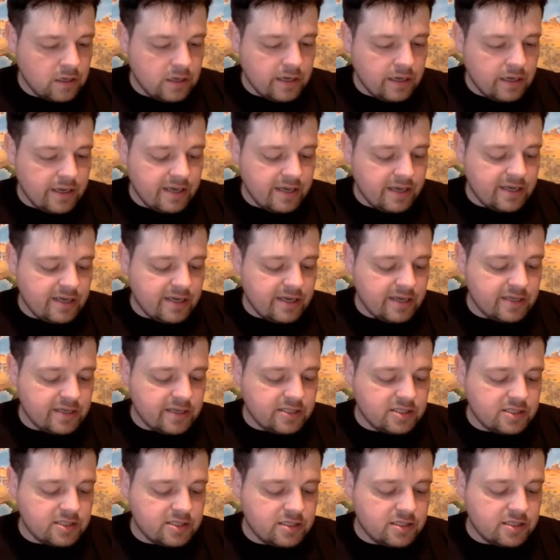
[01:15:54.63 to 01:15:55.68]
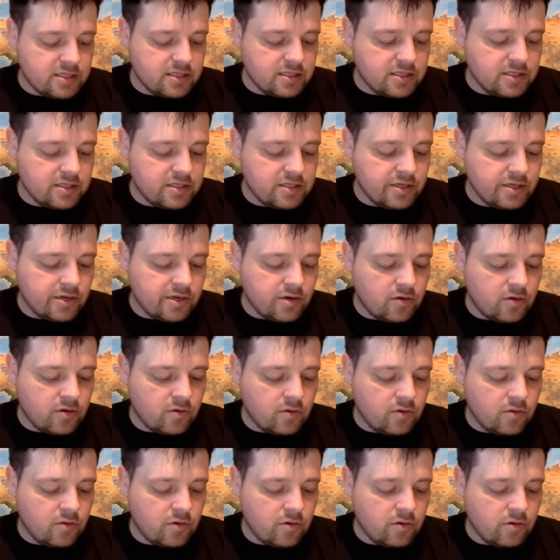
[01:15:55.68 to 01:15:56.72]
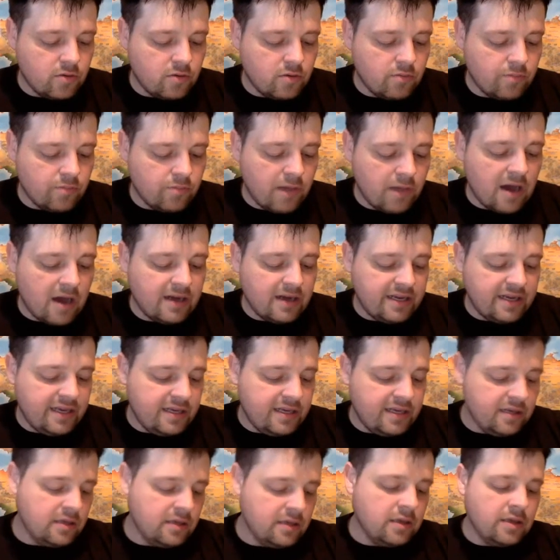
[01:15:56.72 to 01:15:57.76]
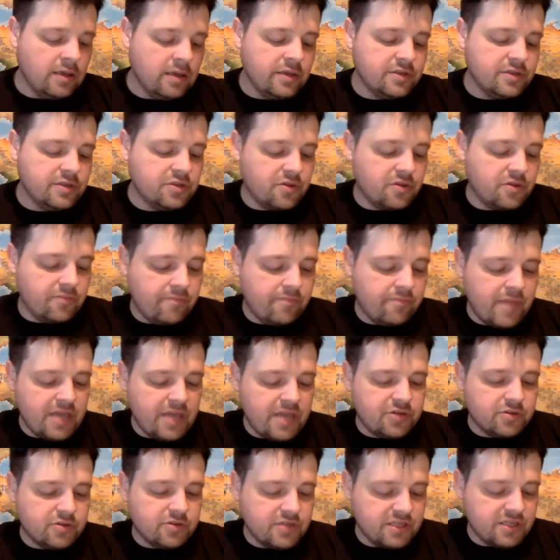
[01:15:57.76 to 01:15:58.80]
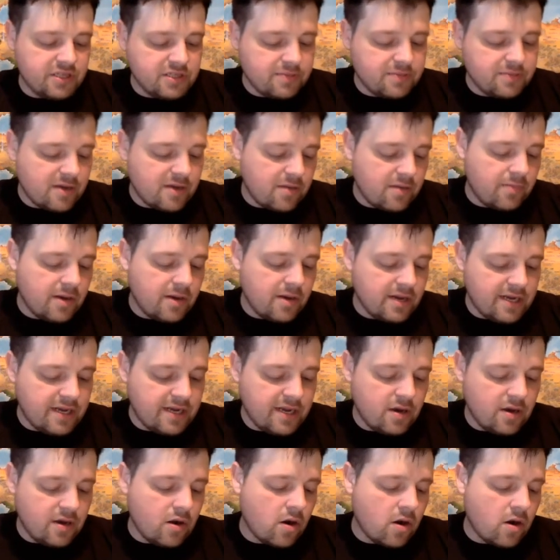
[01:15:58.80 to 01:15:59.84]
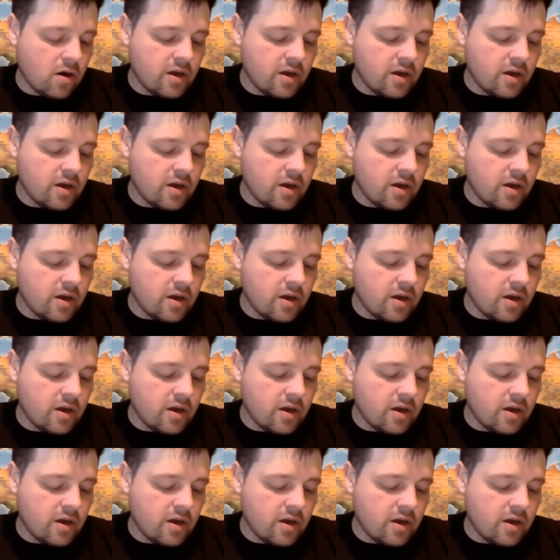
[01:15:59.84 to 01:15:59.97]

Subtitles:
is, body. So the major things about body are